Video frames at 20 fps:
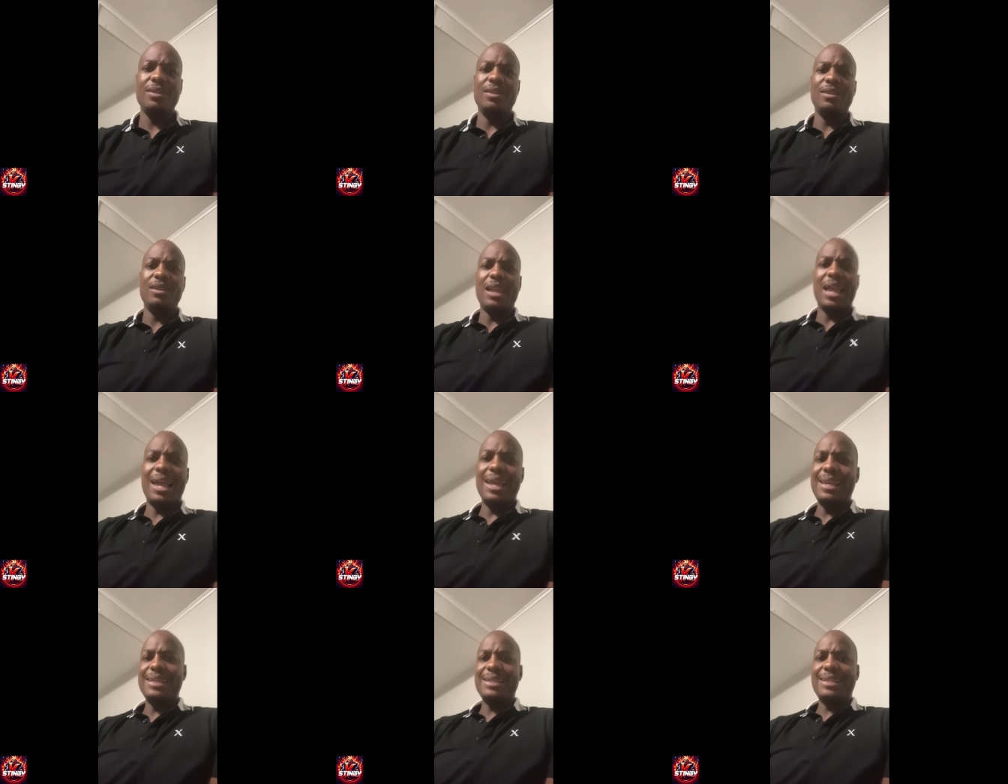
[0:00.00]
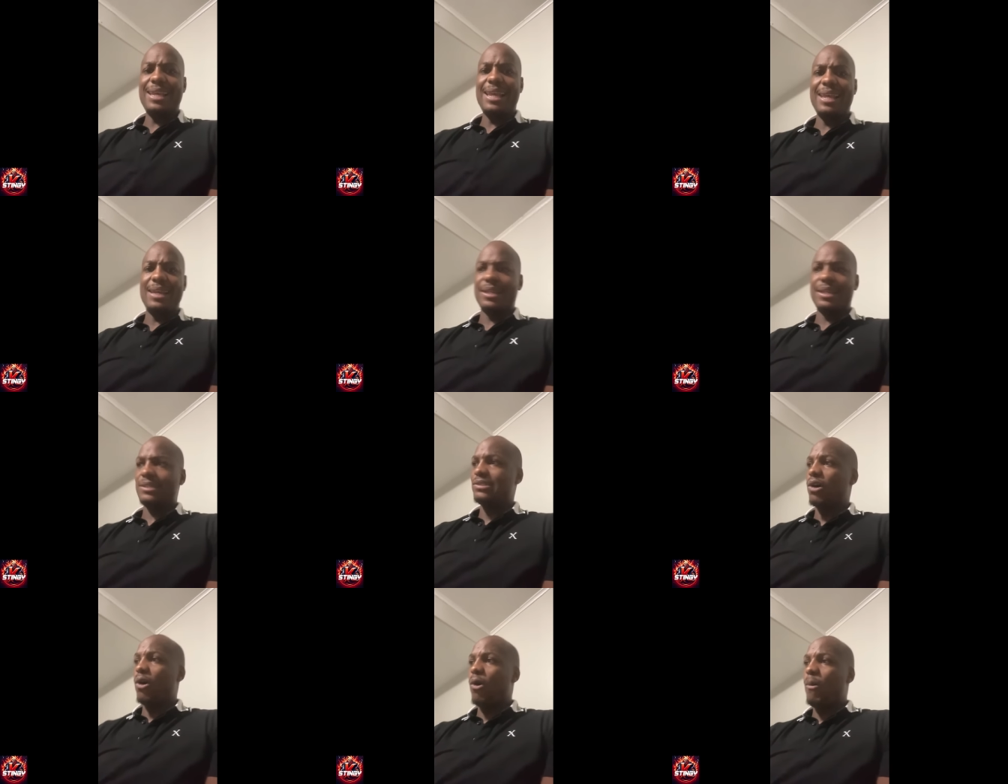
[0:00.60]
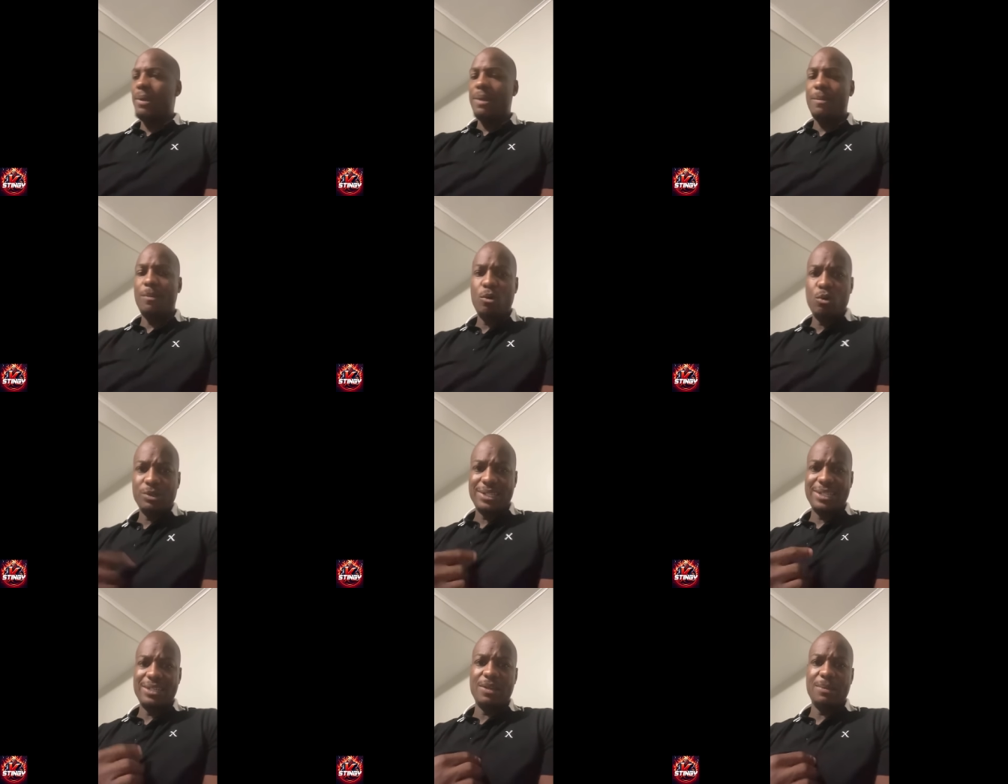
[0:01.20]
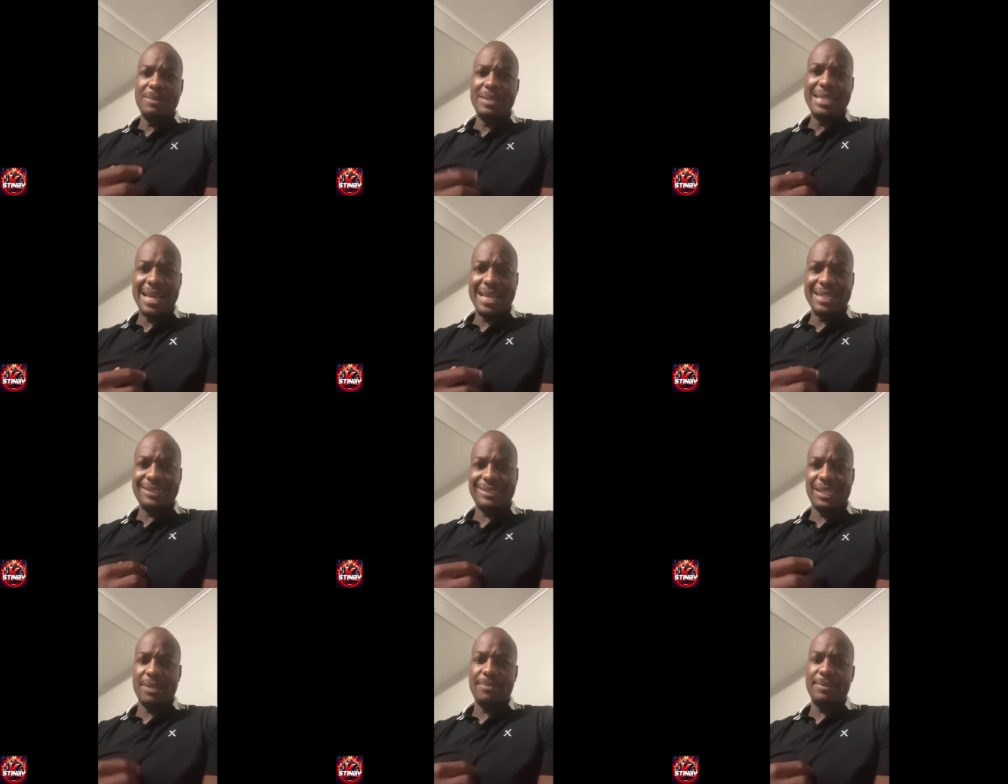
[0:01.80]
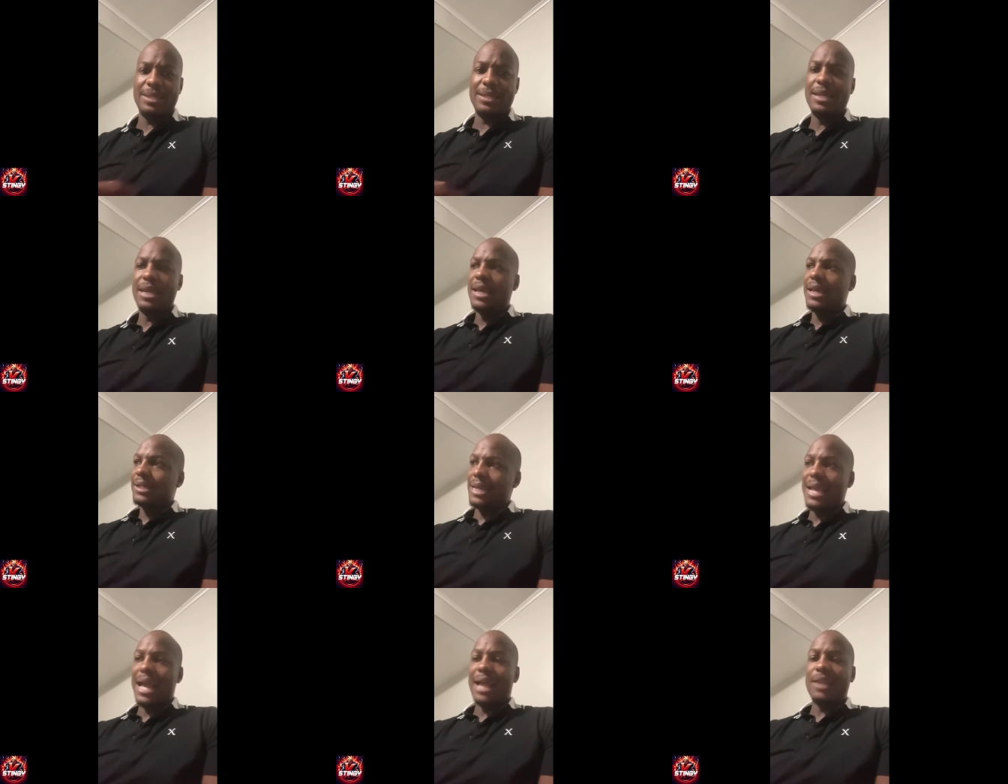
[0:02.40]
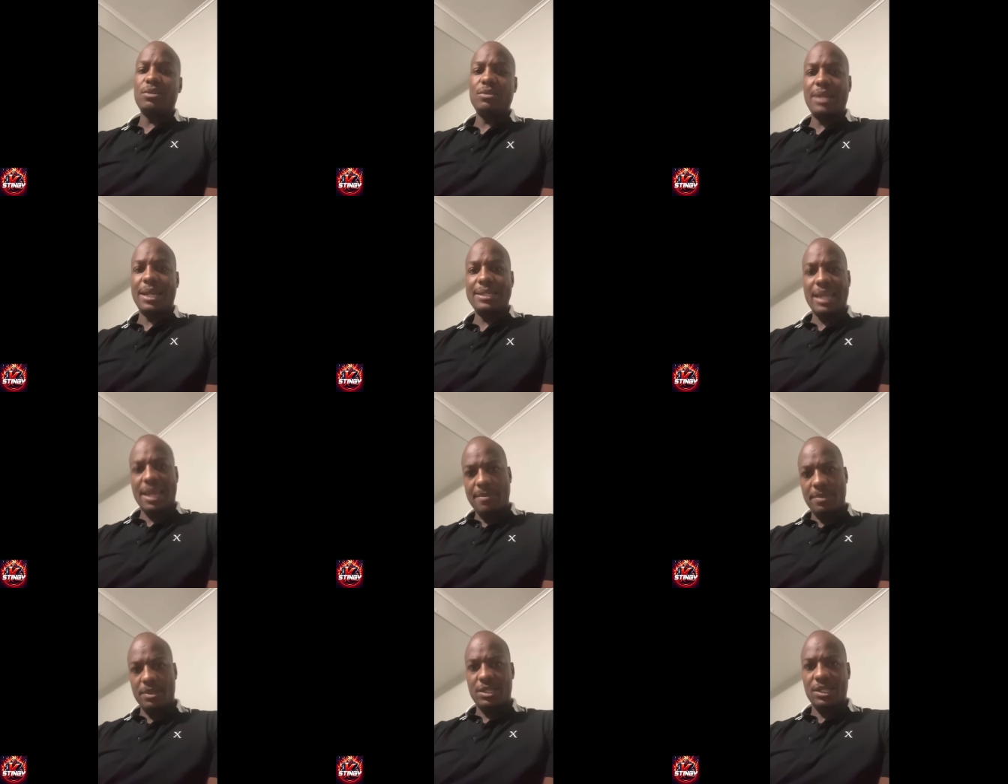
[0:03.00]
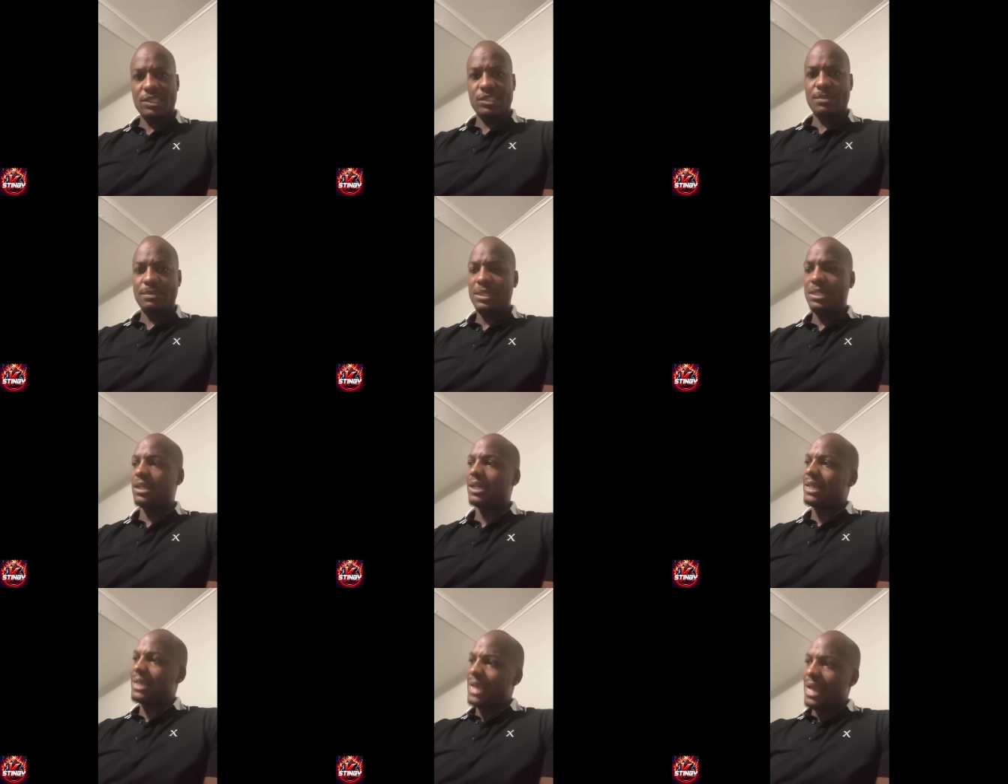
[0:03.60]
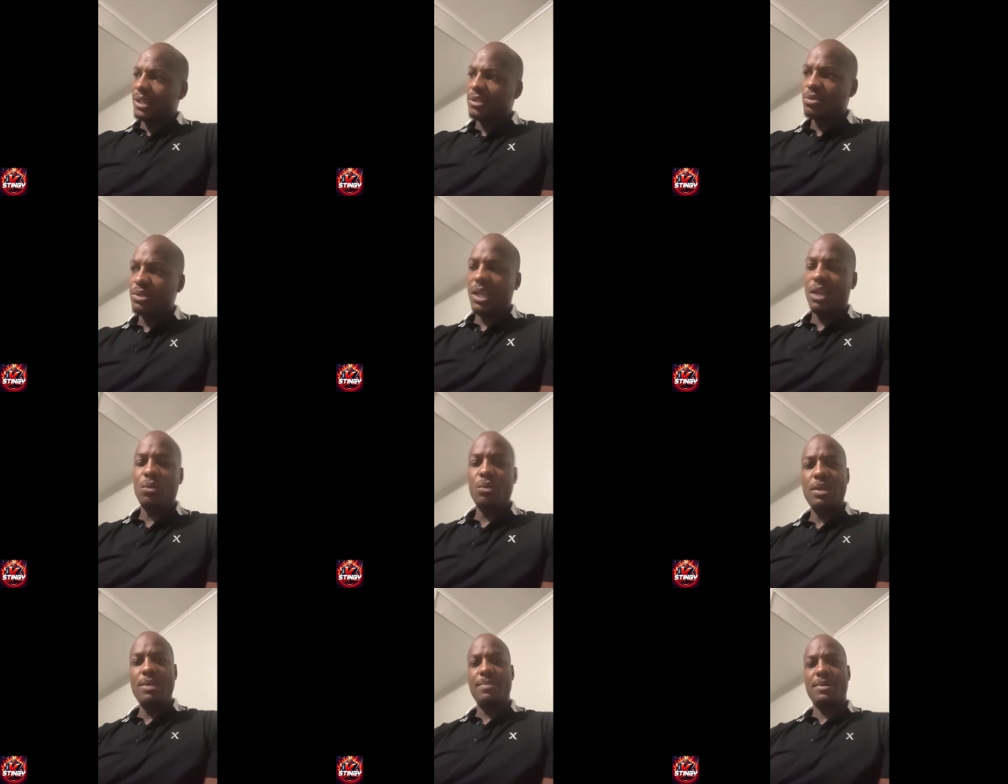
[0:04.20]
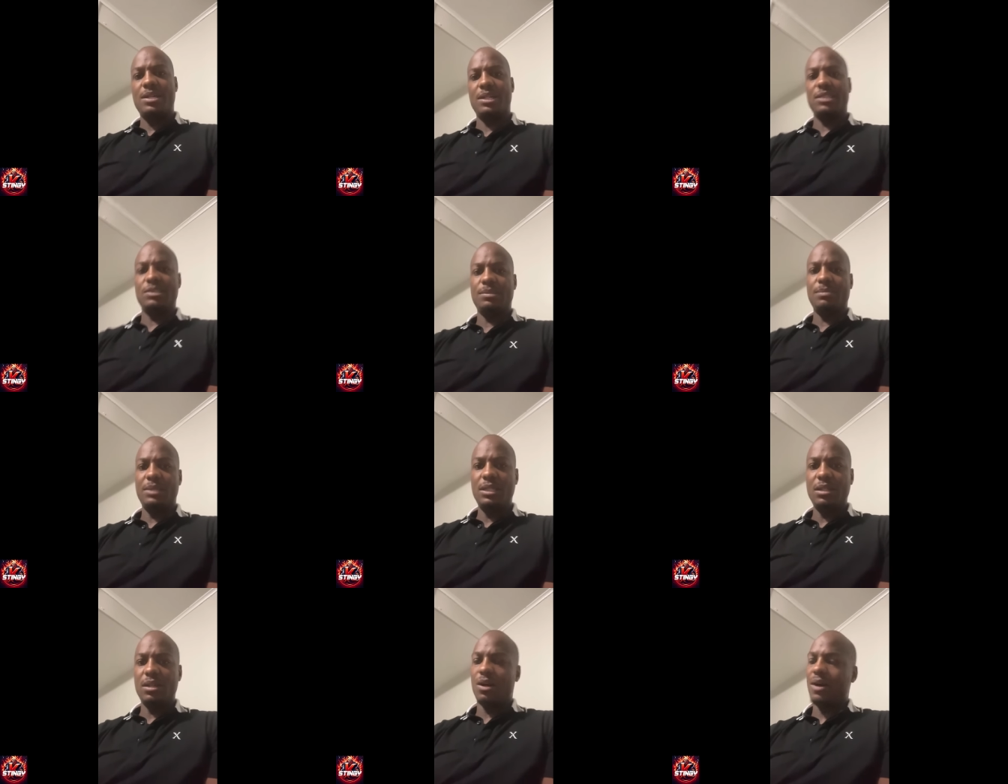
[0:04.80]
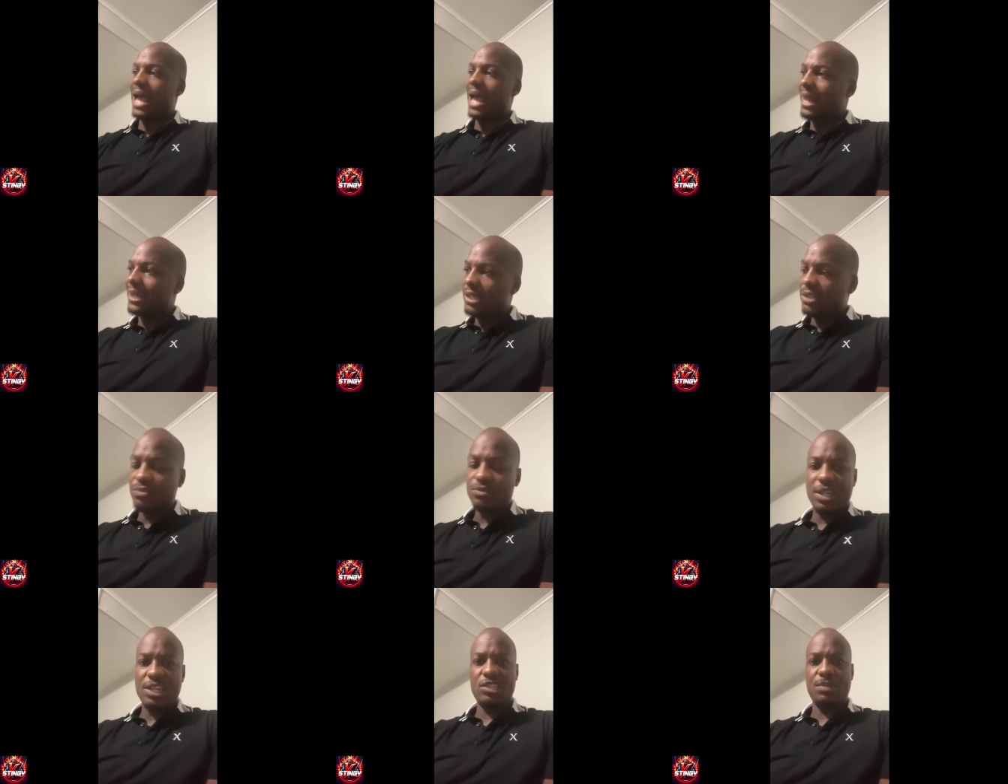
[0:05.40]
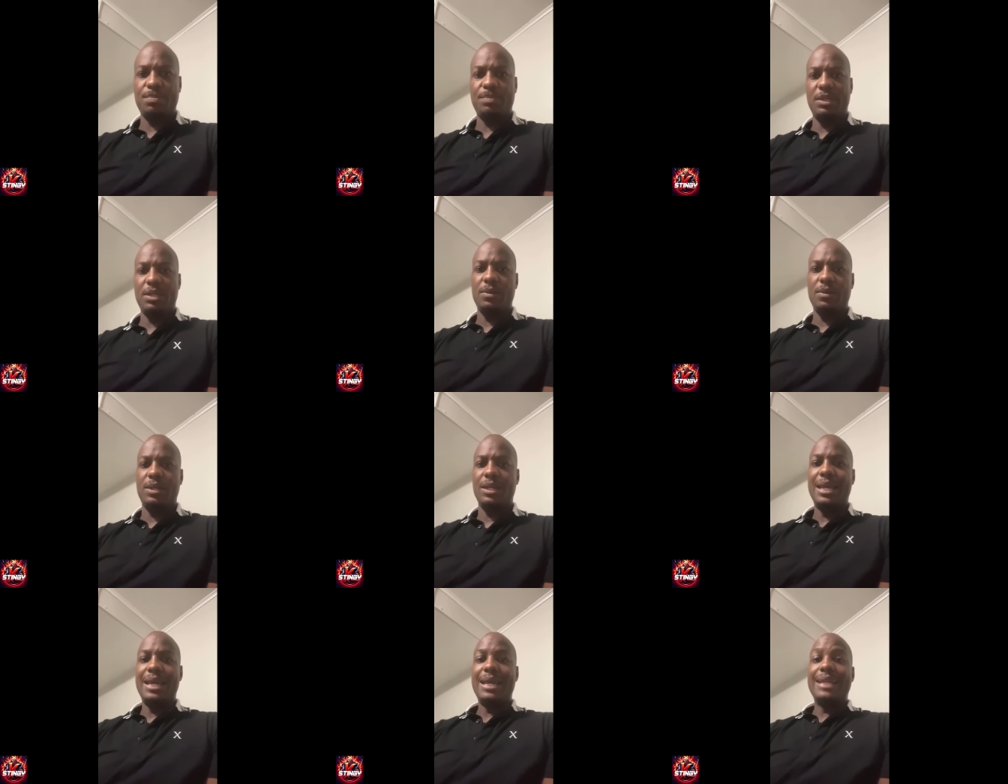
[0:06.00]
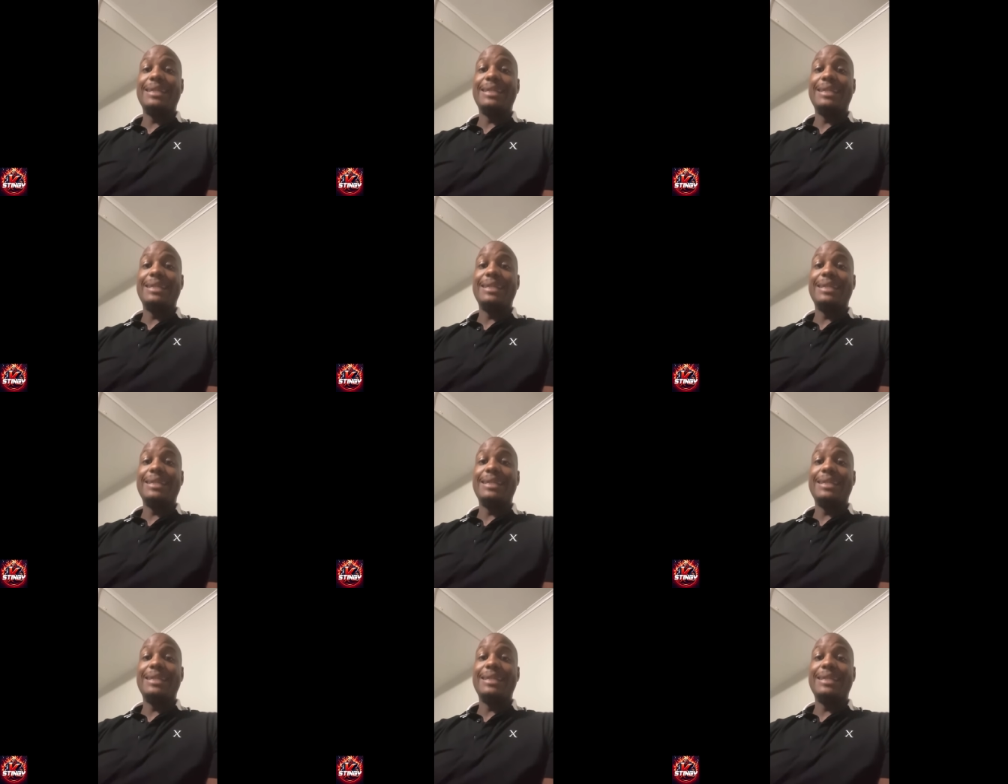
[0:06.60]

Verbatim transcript: I ain't caring. Dope people who DM me that tell me they got through their day because of me, or they got through their week because of me, or I lift their spirit.